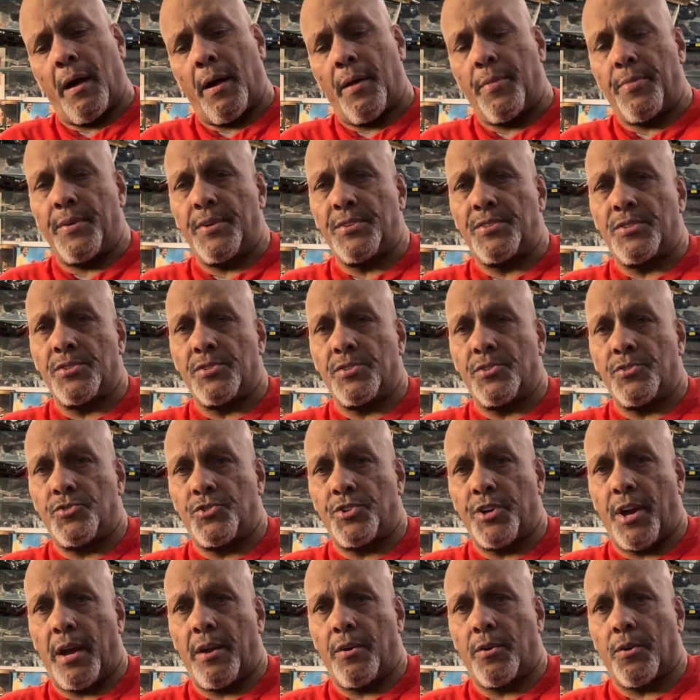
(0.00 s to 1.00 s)
This is a
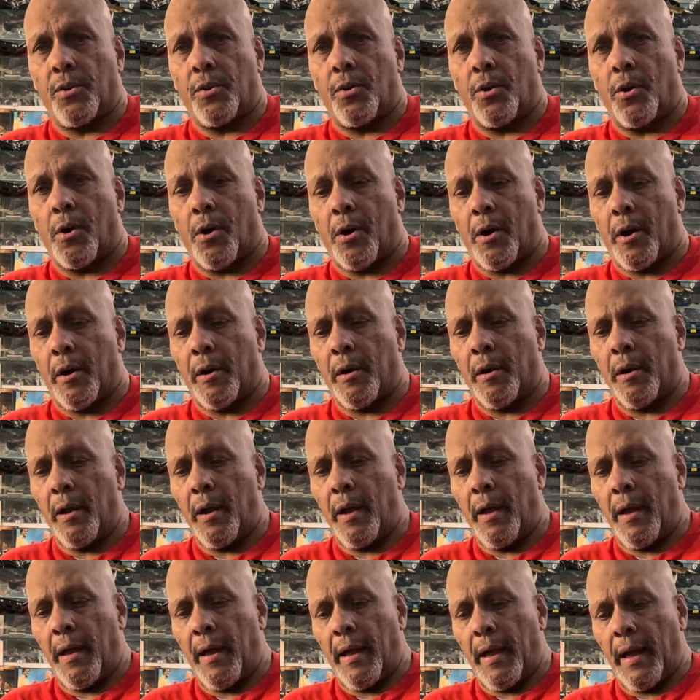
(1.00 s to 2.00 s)
Jada car,
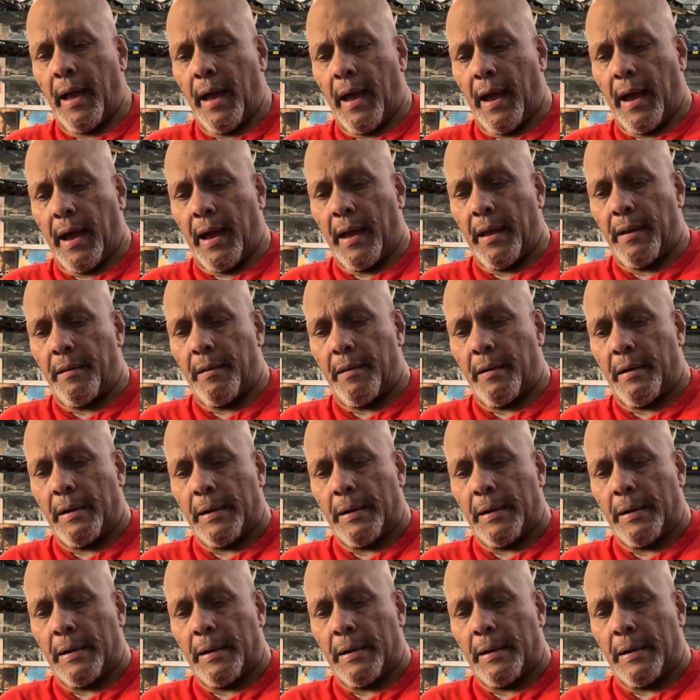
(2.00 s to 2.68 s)
and